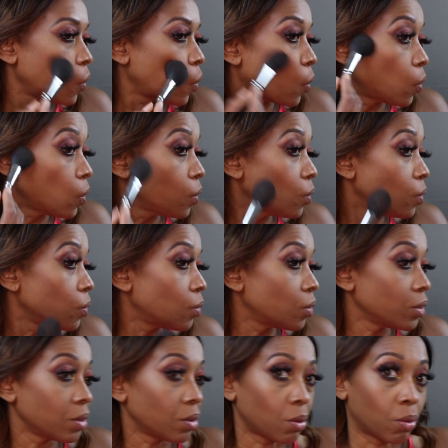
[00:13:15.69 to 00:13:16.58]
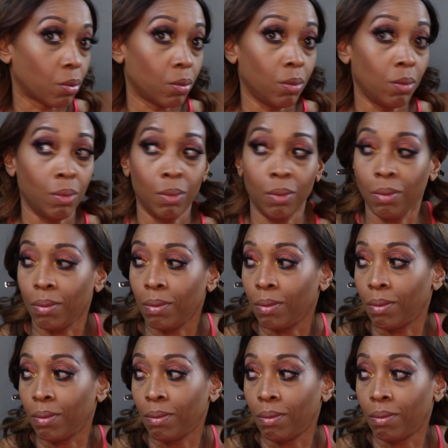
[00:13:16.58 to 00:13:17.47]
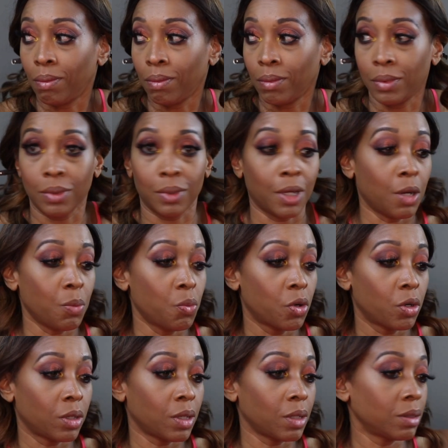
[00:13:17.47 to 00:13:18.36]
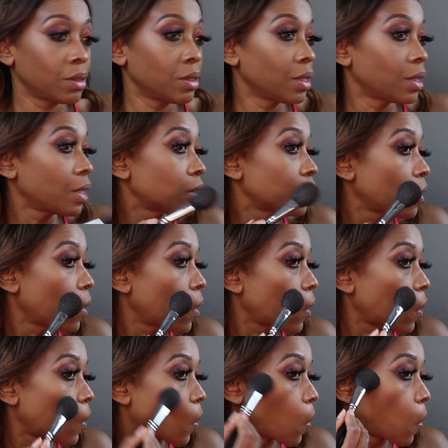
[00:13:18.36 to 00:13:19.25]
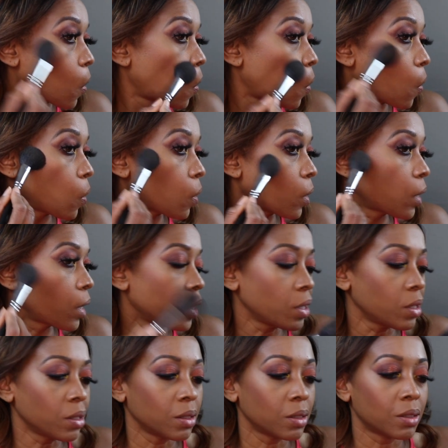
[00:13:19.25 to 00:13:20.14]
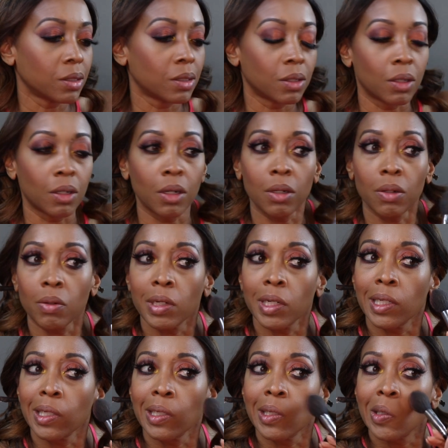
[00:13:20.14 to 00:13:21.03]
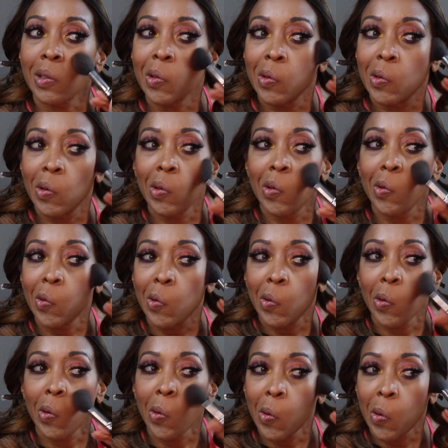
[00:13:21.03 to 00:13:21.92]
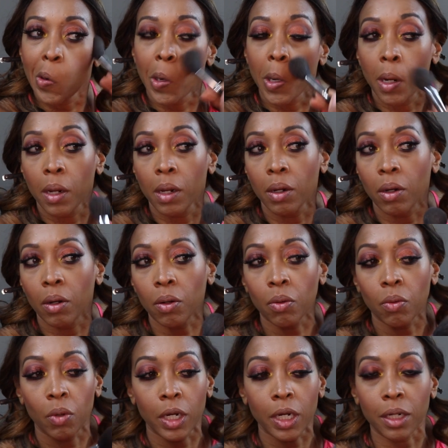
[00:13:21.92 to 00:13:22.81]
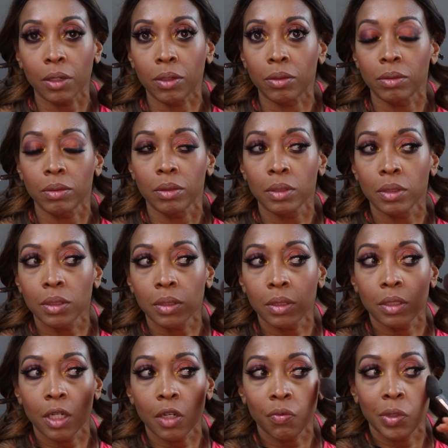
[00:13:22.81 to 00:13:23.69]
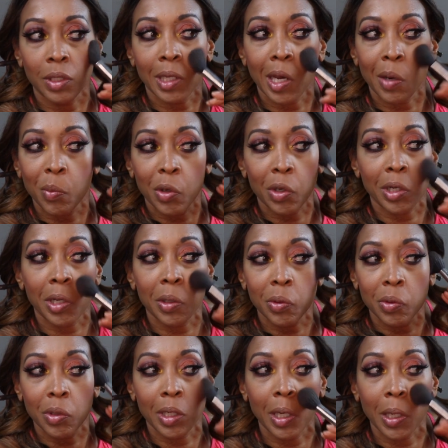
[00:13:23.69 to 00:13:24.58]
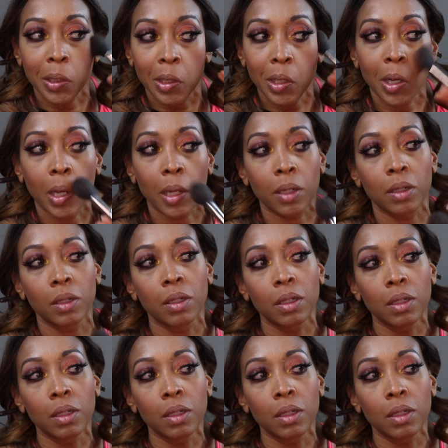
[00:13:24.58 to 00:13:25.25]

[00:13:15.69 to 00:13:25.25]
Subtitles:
oh, it's got more color than I thought. Okay, all right. Oh wow, it's definitely got more color than I thought.